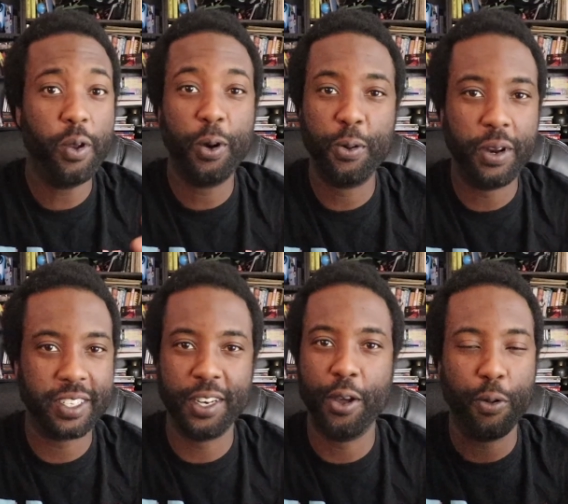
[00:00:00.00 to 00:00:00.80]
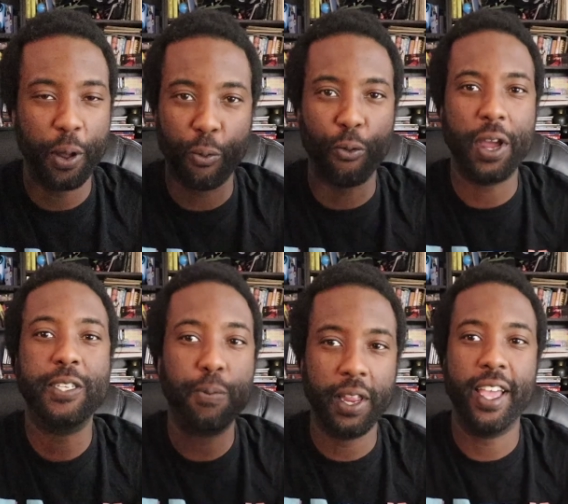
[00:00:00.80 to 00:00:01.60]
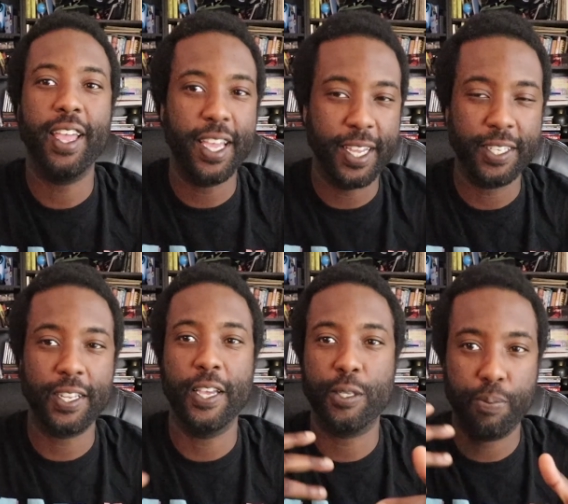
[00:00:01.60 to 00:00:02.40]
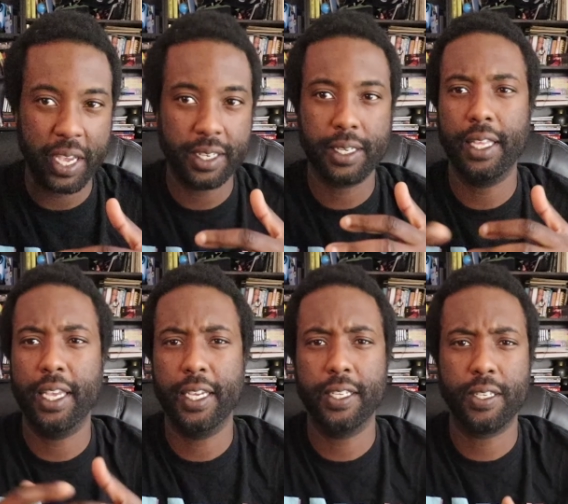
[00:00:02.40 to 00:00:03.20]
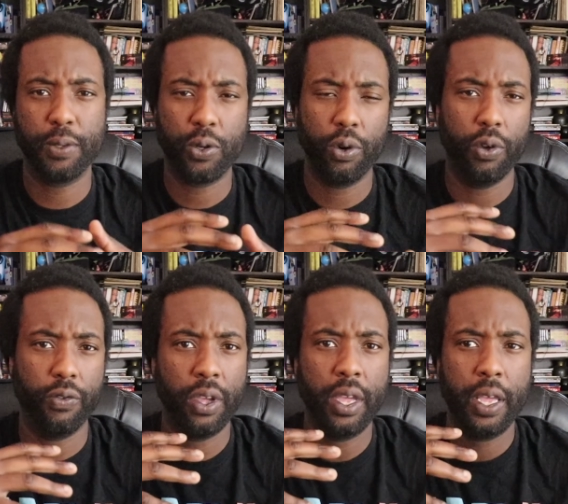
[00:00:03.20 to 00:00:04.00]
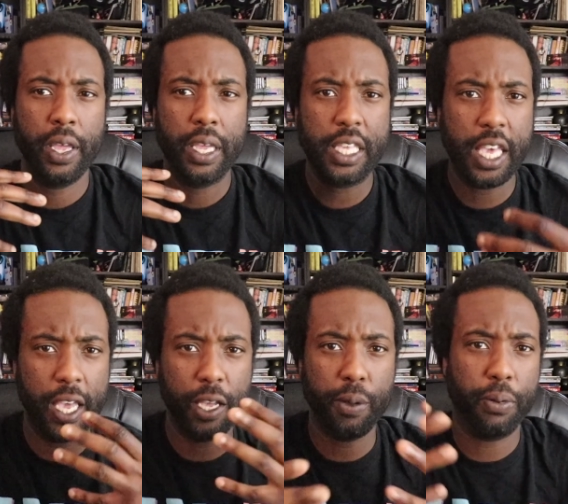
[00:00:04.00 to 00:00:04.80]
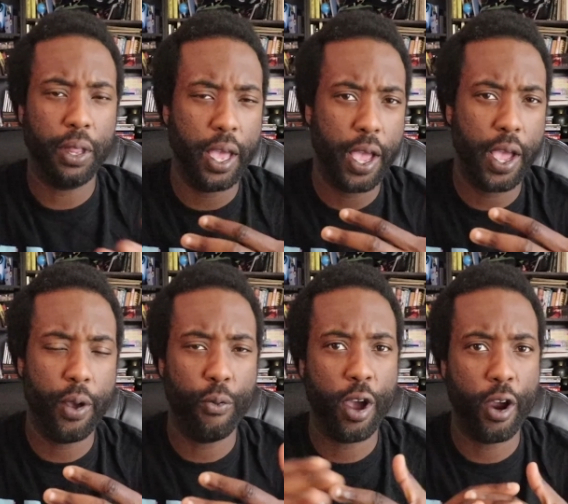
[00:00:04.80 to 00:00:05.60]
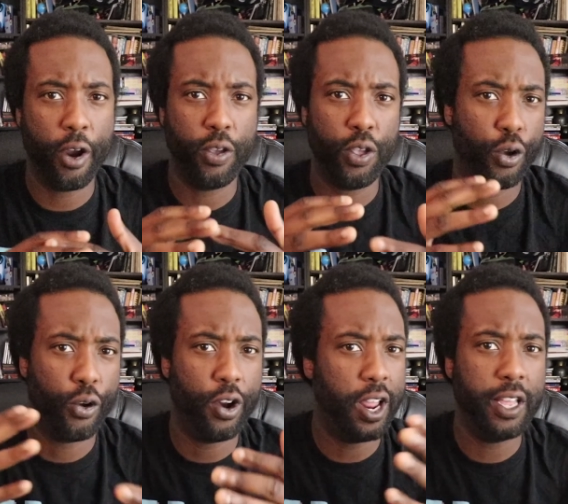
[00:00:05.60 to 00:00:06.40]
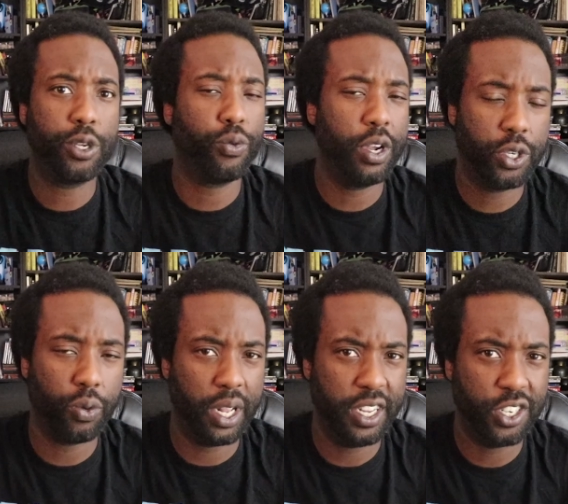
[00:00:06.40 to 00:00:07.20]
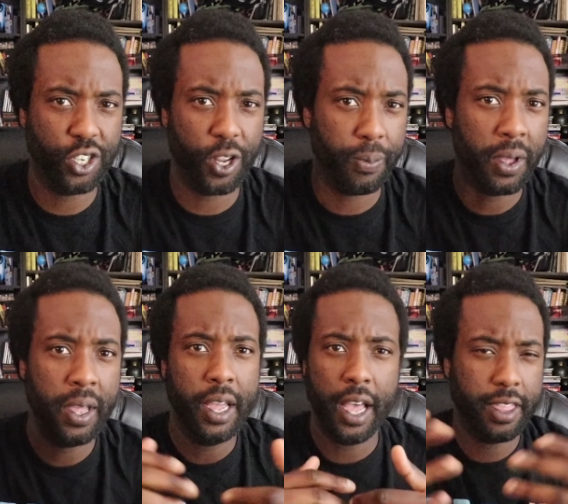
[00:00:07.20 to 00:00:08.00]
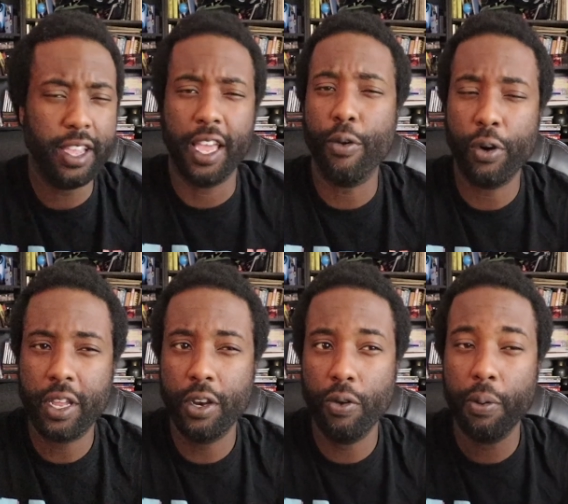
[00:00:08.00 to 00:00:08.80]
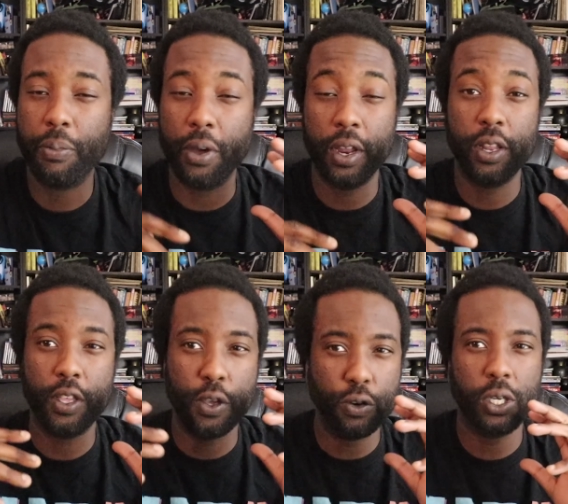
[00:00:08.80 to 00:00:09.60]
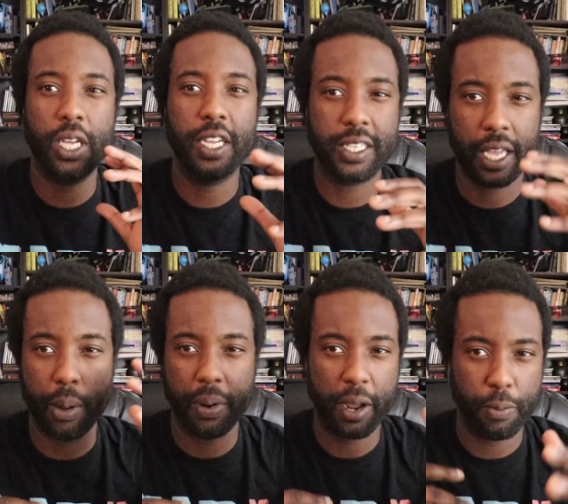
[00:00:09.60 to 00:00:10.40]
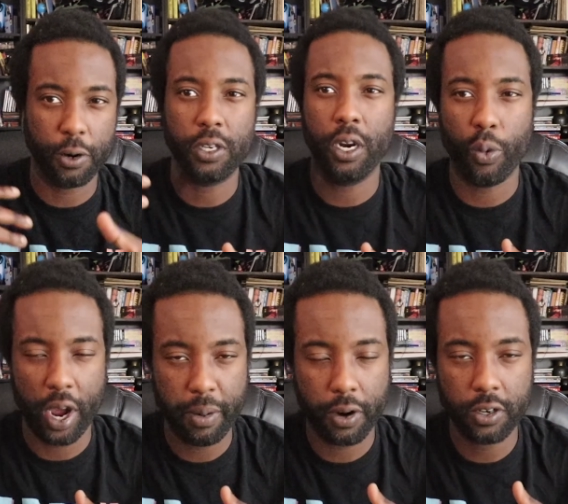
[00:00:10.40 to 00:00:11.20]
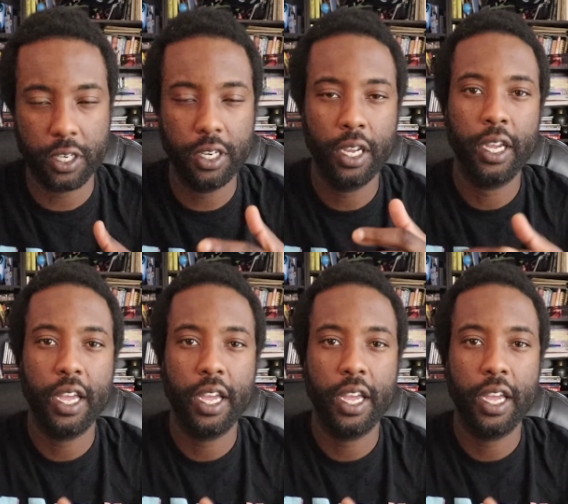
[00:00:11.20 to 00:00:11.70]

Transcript: anyone who doesn't know what race play is, it's basically some sort of kink play where you're in an interracial relationship. I think anyone can do it, but usually it's like a black person and a white person.